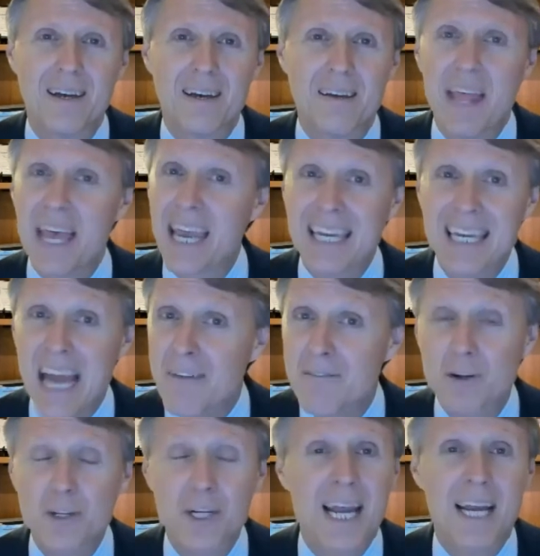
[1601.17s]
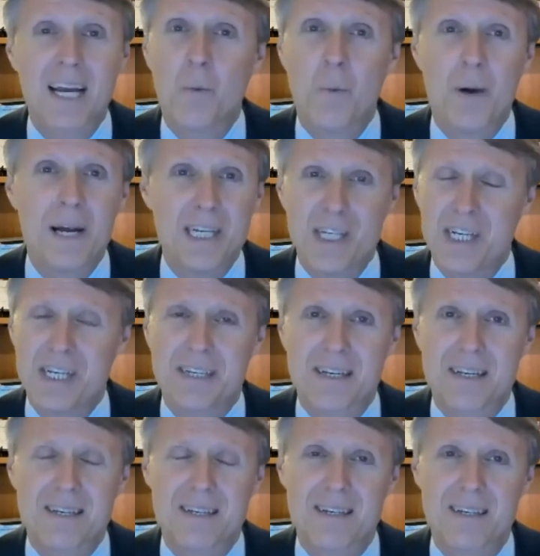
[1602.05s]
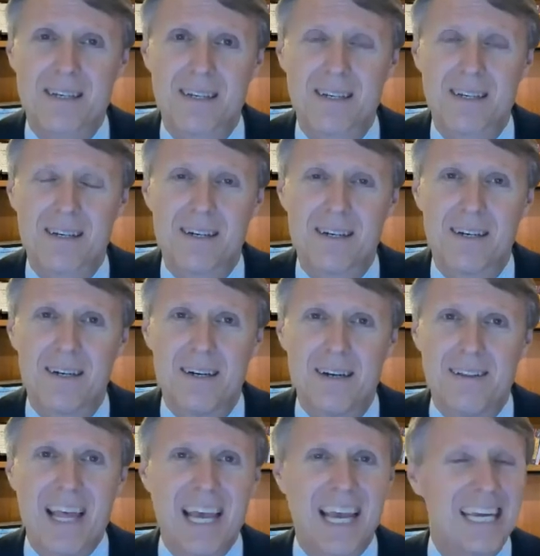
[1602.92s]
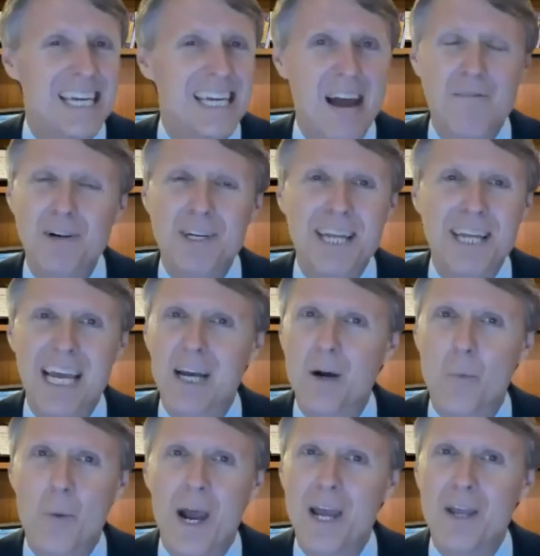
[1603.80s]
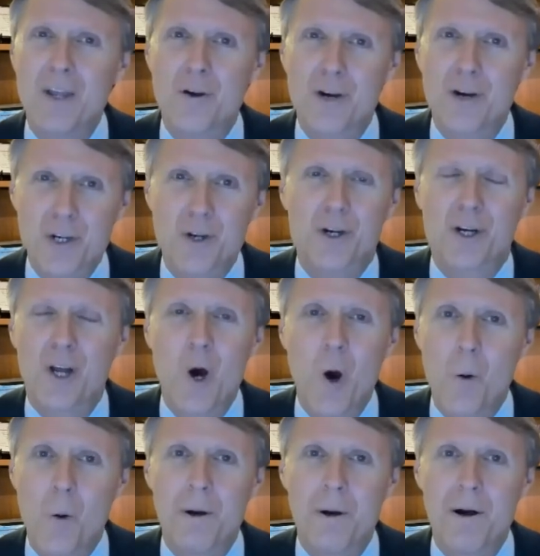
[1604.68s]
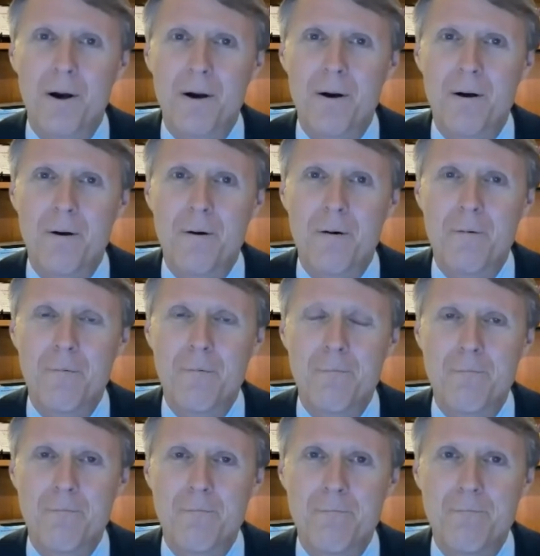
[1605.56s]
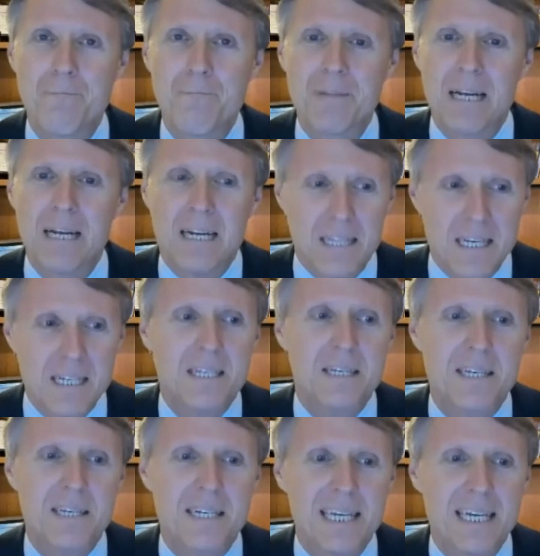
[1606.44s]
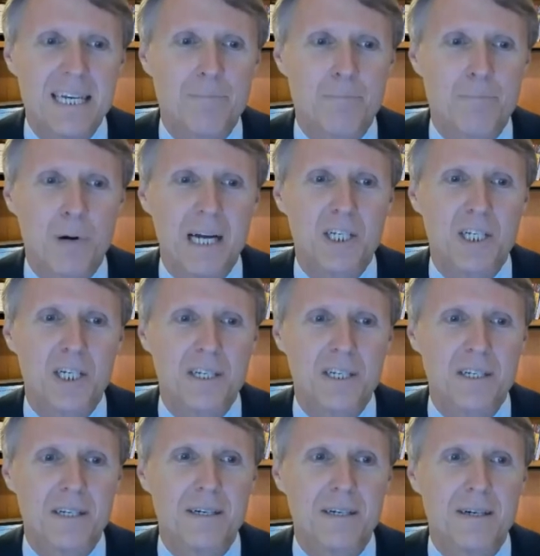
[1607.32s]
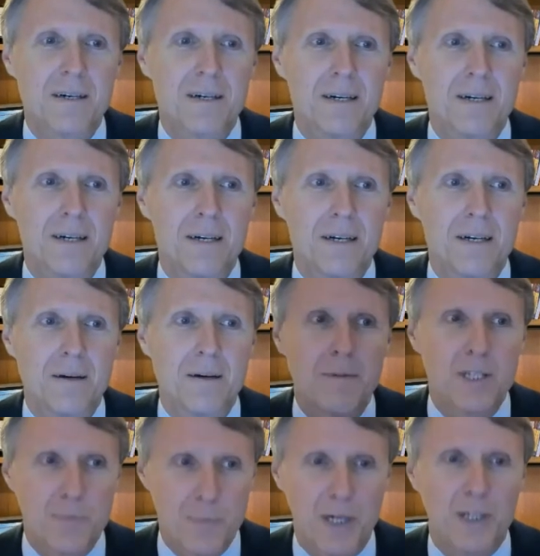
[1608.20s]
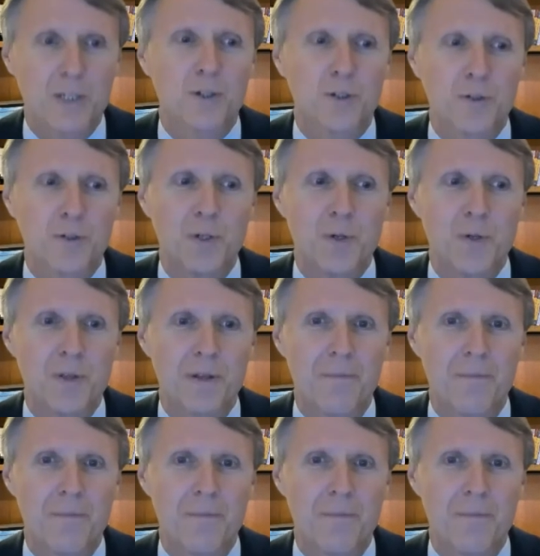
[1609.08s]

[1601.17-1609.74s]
They can never take away Jesus. They can never take away your eternal hope. This is indeed a precious spiritual truth.